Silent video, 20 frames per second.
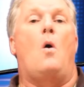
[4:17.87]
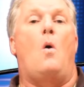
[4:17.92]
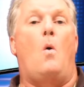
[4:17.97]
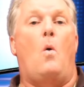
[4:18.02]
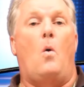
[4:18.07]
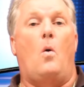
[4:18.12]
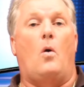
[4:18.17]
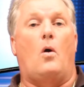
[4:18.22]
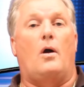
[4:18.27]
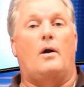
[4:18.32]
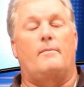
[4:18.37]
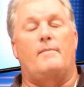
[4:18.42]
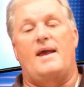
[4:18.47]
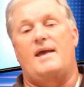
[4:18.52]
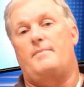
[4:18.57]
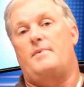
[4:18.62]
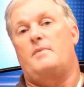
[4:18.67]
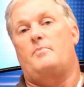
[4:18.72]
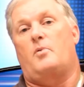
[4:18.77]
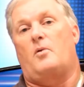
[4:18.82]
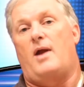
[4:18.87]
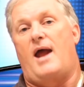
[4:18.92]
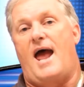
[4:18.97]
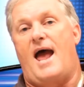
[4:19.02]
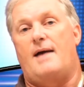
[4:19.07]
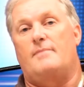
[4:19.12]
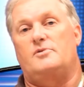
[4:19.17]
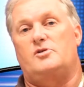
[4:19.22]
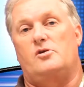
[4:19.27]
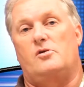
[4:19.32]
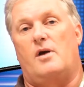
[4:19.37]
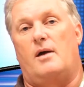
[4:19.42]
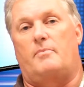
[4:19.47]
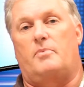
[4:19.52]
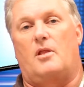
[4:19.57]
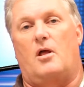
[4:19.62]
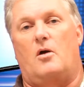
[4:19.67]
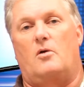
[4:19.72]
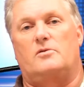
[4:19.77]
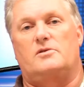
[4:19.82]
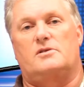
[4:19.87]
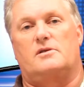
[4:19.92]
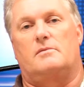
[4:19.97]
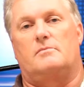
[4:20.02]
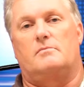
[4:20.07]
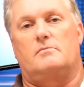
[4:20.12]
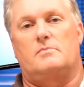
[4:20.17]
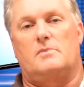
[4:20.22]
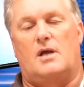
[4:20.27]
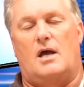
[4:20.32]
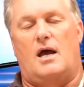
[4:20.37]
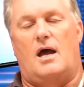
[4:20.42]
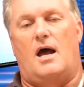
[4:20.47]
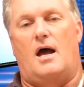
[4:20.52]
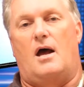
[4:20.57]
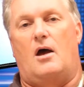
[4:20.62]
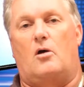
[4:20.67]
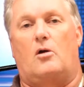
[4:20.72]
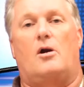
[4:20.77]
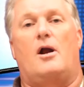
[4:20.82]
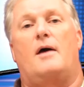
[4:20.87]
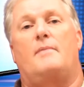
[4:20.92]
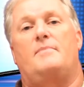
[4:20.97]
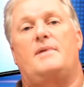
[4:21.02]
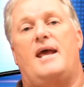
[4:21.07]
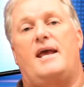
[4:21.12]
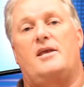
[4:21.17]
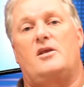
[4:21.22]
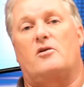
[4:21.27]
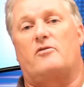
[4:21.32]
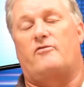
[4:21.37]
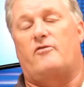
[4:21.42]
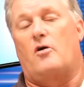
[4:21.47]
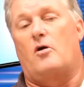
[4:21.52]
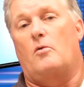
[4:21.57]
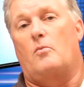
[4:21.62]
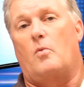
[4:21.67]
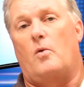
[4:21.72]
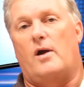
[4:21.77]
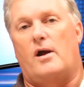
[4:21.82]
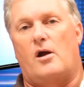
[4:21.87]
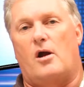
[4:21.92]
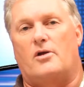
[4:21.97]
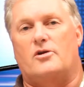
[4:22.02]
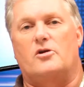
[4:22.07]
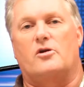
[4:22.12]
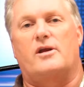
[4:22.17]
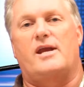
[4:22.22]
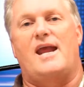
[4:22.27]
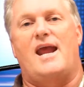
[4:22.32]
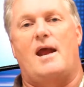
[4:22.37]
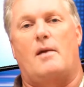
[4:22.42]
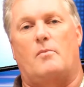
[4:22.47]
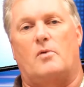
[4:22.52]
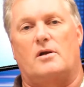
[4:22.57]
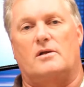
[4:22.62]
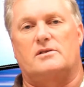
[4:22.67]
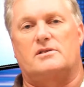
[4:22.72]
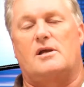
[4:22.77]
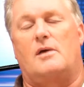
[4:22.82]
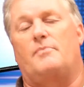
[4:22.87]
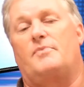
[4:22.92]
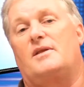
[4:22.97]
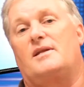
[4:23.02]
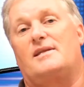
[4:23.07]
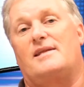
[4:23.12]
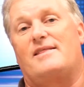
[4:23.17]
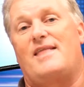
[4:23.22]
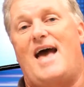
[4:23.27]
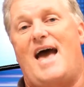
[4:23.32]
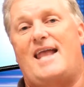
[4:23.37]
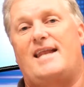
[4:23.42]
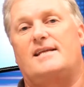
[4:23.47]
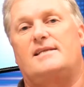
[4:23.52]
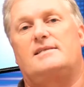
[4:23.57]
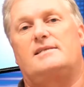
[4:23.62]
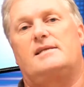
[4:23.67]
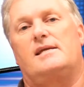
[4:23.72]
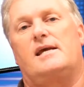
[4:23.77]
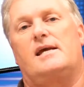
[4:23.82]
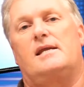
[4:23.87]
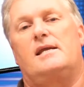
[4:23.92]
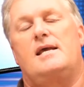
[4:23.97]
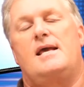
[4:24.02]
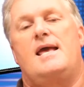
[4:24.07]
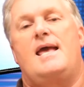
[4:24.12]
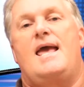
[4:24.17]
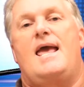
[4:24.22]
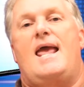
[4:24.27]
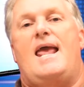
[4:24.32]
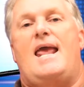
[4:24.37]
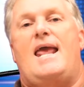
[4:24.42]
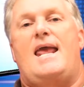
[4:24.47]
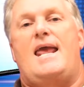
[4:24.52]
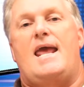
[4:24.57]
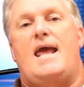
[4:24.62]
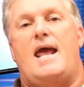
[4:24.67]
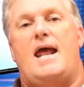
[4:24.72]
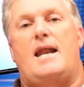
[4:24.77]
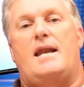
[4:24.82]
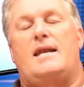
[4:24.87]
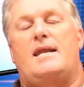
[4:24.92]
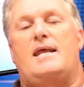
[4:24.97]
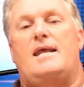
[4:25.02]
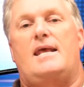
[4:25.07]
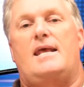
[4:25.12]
or maybe perhaps you upload some or update your firmware on your camera, something to that extent. And